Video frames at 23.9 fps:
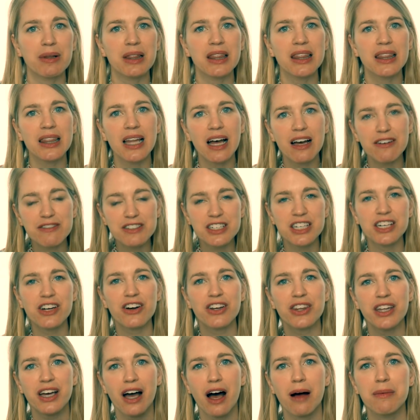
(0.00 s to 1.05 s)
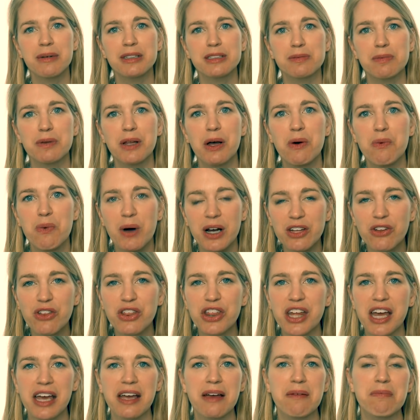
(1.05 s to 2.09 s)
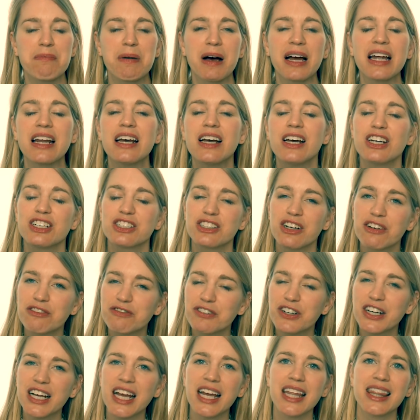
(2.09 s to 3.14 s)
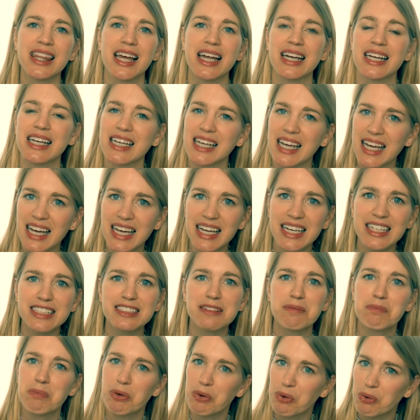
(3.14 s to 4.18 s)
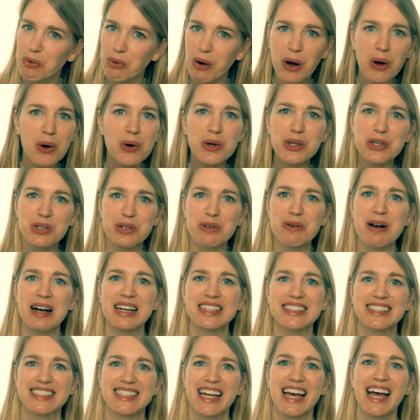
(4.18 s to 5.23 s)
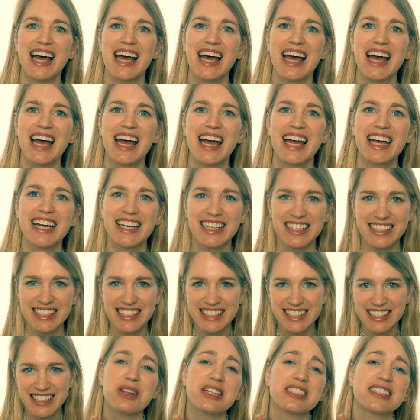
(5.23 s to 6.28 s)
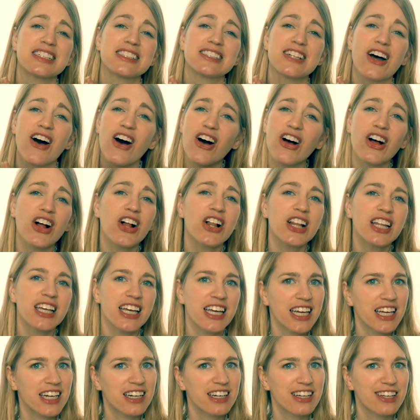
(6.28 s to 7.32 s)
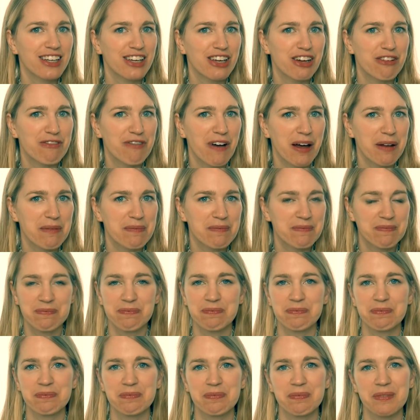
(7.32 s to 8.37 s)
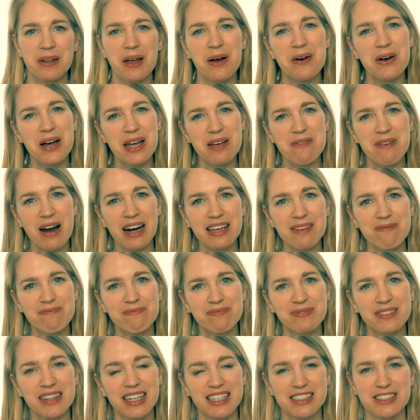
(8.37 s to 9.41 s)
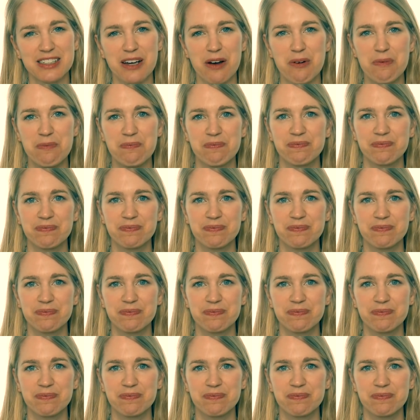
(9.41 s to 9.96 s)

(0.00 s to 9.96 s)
I would love to hear in the comments below what you think, but don't forget that he is pro-USA. So this is all in good fun. Okay, ready? Let's go.